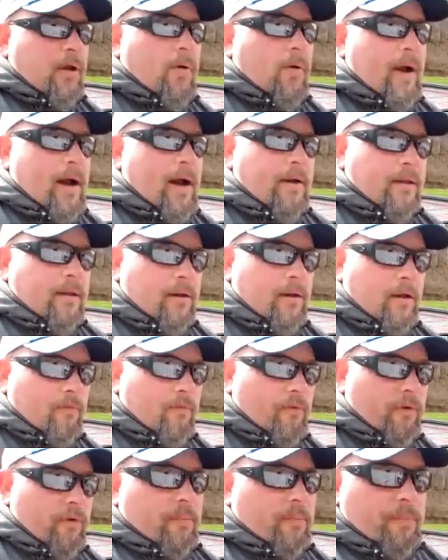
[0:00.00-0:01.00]
go out and
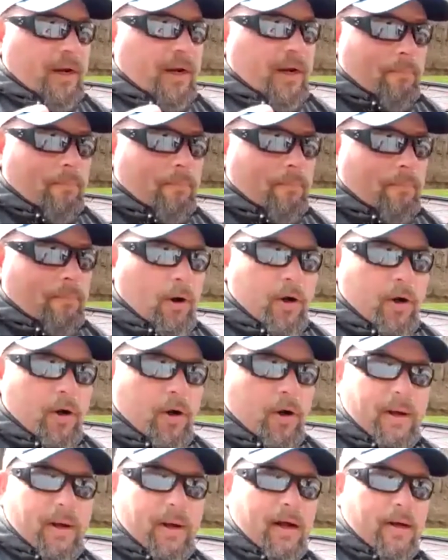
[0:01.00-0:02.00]
look for the big brush
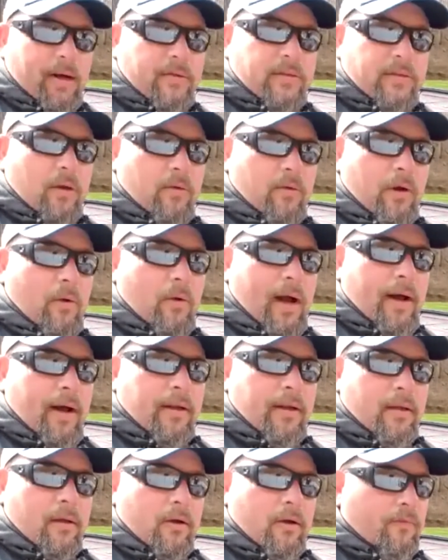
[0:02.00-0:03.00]
piles. Don't go out
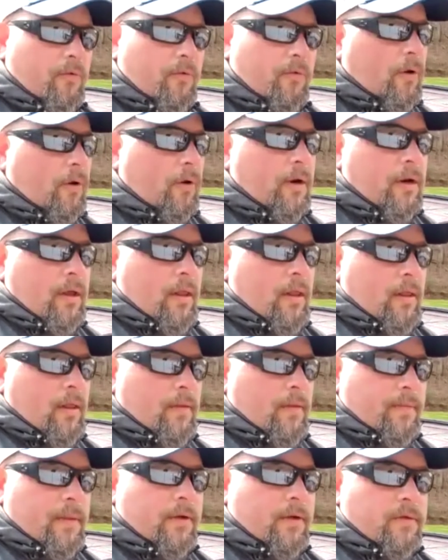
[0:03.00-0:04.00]
and look for
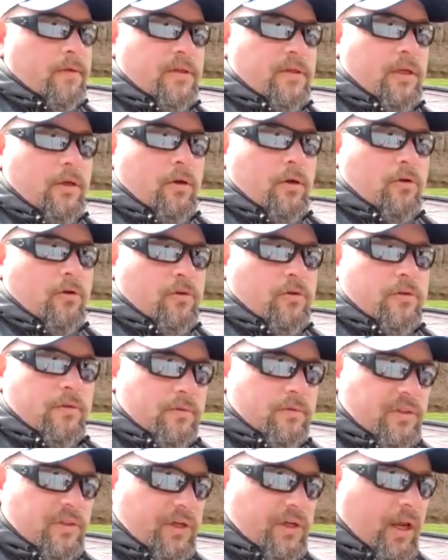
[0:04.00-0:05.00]
those
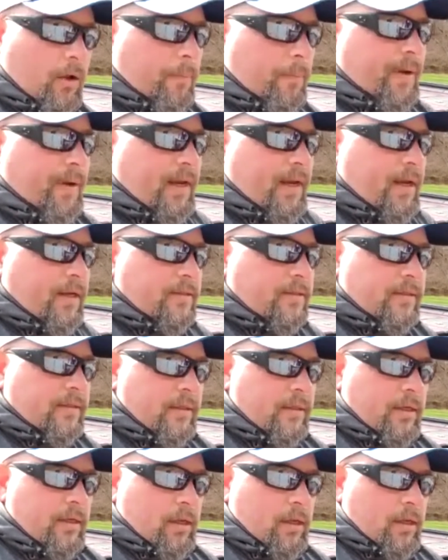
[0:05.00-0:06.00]
huge shell
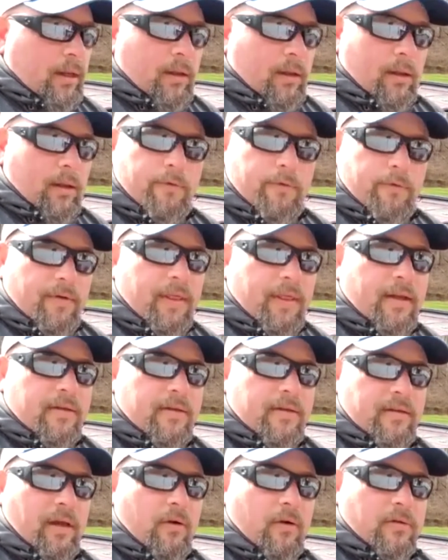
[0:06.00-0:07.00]
beds. Look for
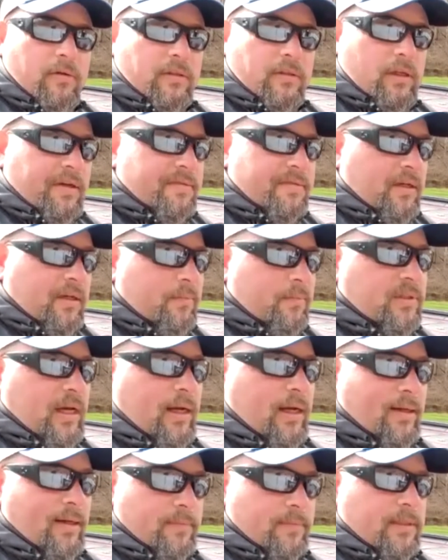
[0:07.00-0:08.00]
that subtle stuff
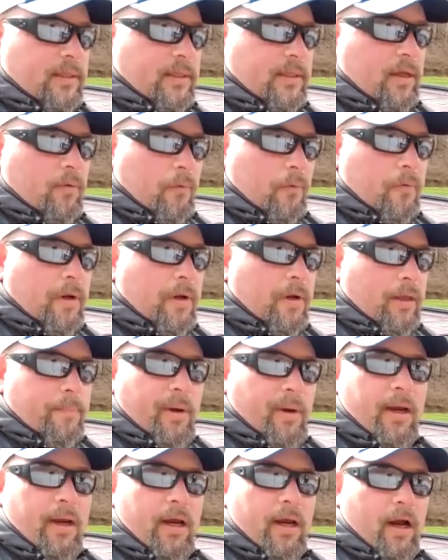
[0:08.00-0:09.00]
sometimes, and it'll
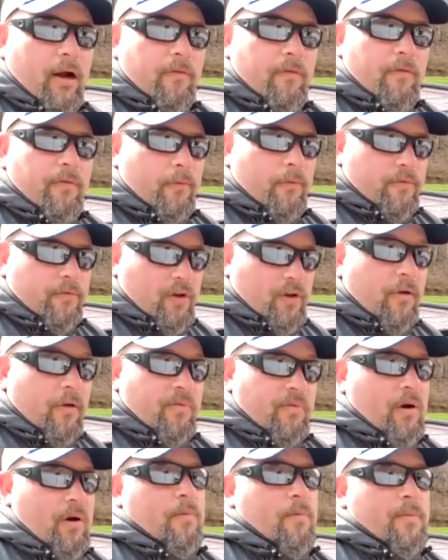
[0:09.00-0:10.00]
really pay off on
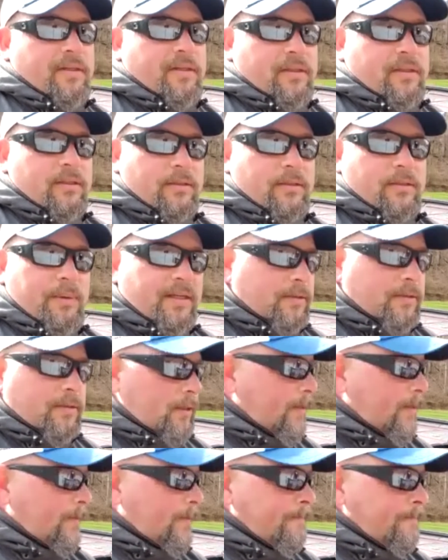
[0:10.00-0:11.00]
tough tournaments especially.